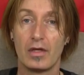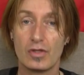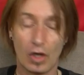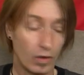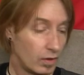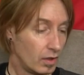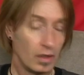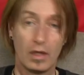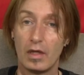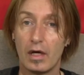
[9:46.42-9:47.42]
So,
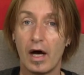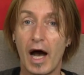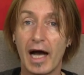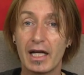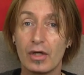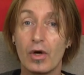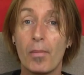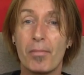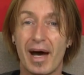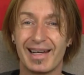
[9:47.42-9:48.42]

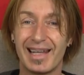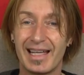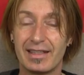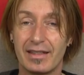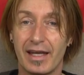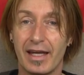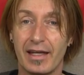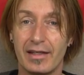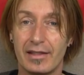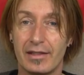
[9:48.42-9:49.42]
Anglo
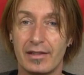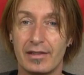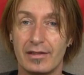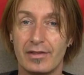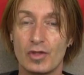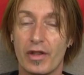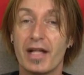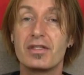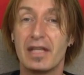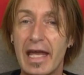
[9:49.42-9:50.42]
parlante. So
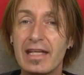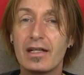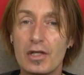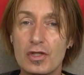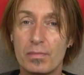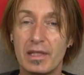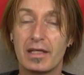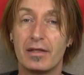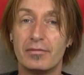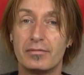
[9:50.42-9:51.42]
that's an English
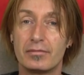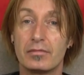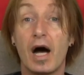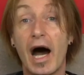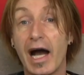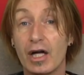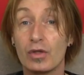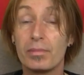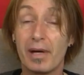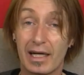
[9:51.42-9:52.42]
speaker.
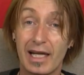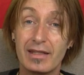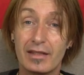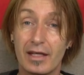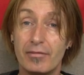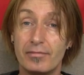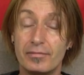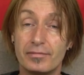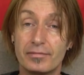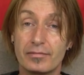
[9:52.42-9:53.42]
Anglo parlante.
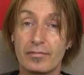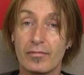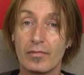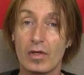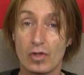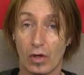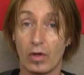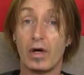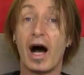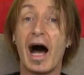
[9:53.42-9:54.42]
So,
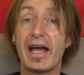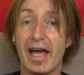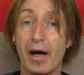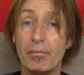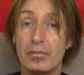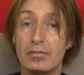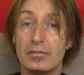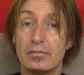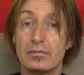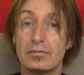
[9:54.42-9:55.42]
I am
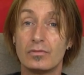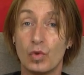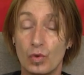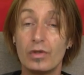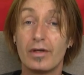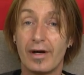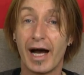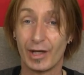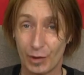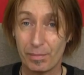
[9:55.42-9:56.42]
un
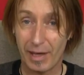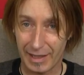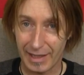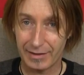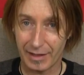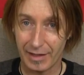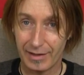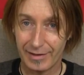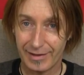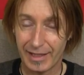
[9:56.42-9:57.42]
Anglo parlante.
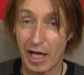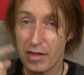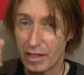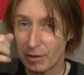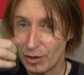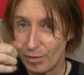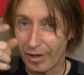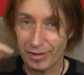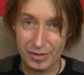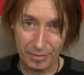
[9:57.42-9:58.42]
And I think you
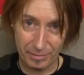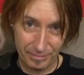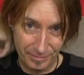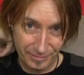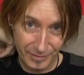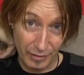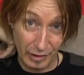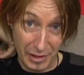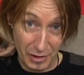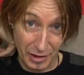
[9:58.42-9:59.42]
are too, if
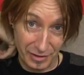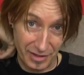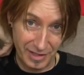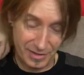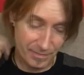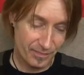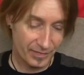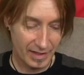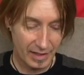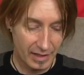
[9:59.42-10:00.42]
you're listening to this.
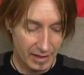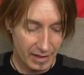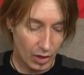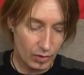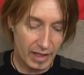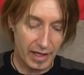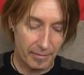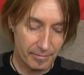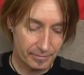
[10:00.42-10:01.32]
Okay.